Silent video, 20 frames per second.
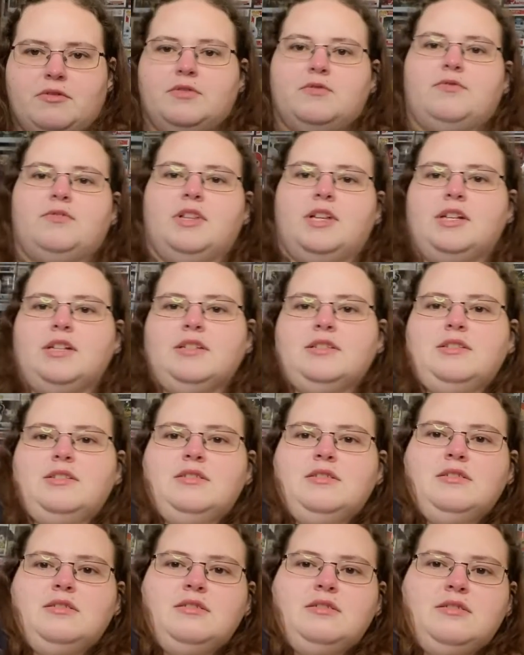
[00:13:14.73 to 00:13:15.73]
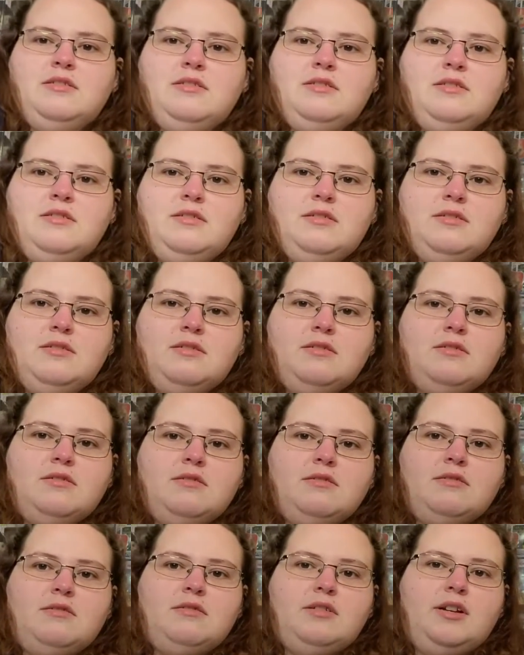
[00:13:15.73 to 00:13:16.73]
of her flanks.
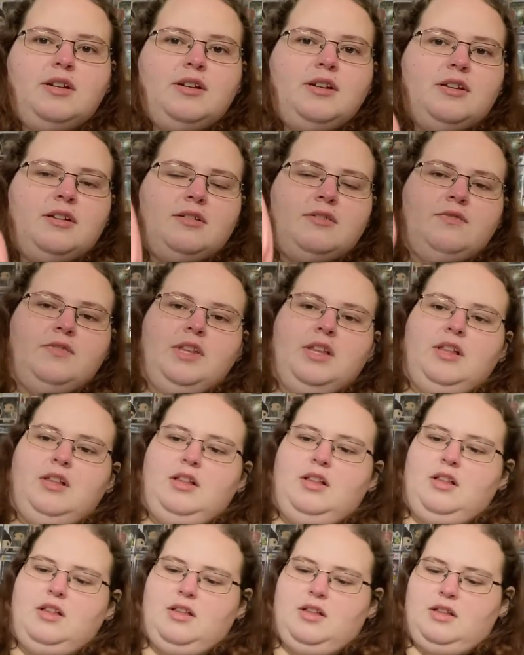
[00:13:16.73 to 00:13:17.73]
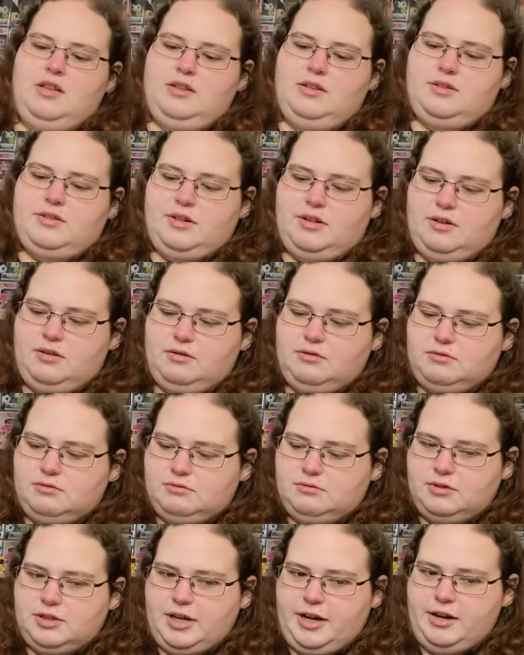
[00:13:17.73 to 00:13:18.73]
There you go. So,
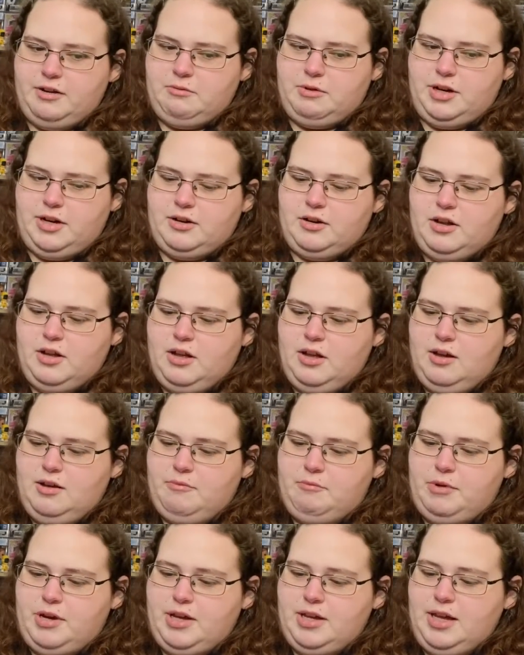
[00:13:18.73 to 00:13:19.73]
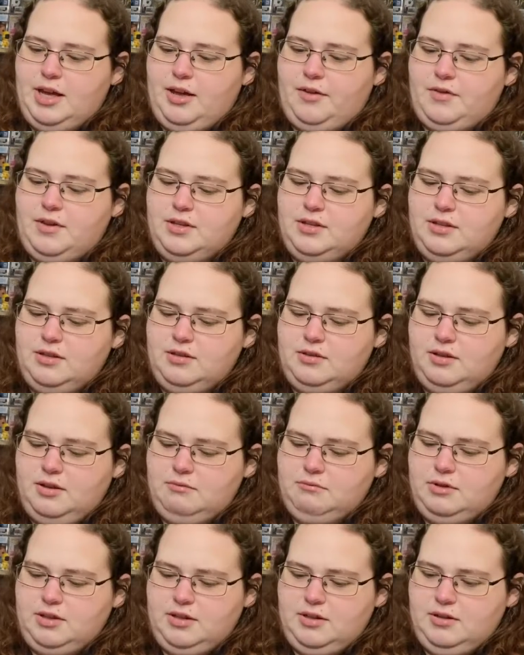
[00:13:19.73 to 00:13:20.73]
kind of weird. But yeah, this is
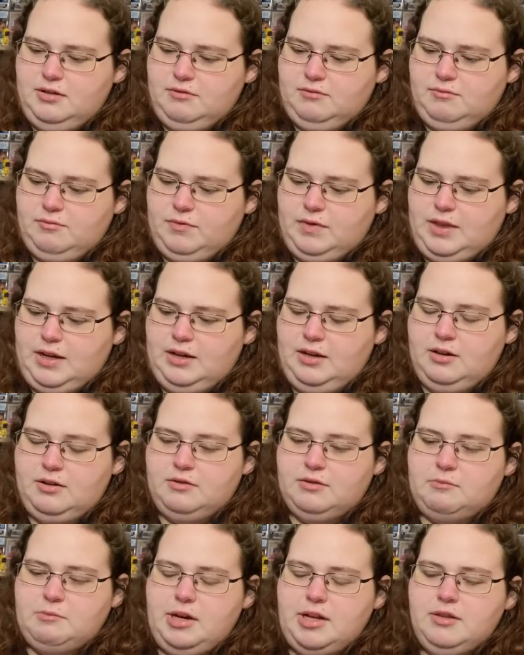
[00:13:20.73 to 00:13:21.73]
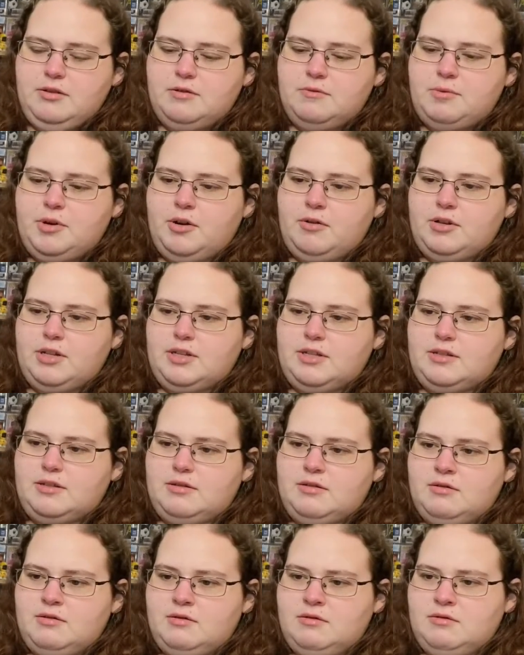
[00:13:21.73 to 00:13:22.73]
something, you know, the My Little
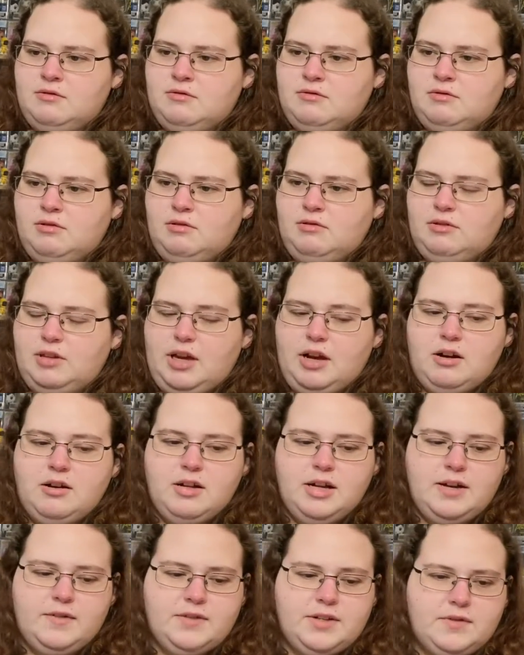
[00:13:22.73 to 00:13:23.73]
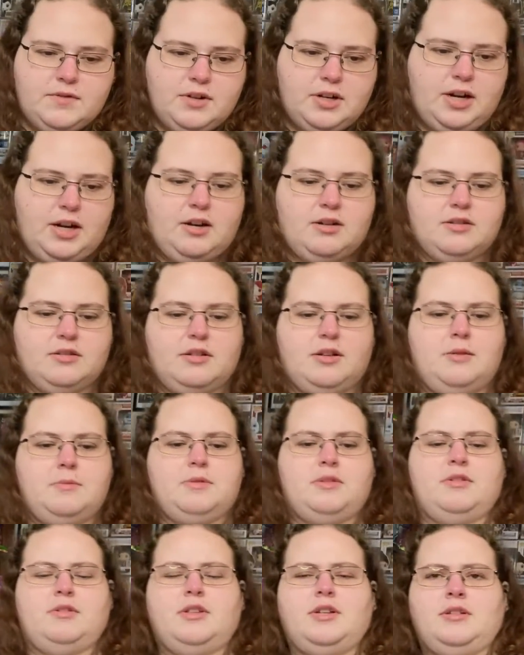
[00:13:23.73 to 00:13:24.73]
Ponies, they all have different hair
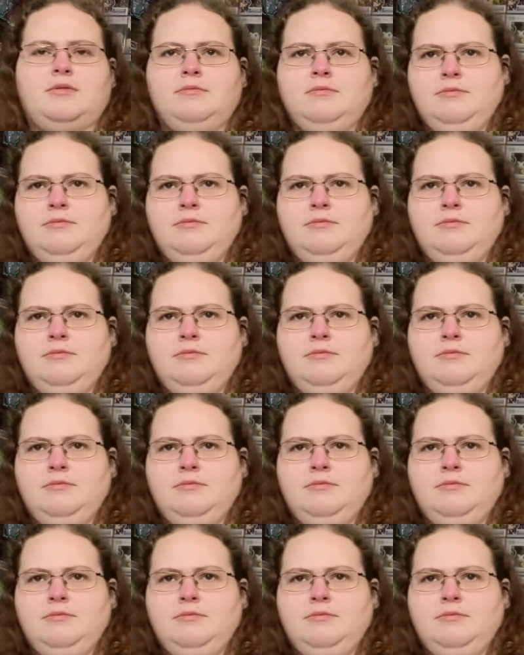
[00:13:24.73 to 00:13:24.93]
sculpts, do they?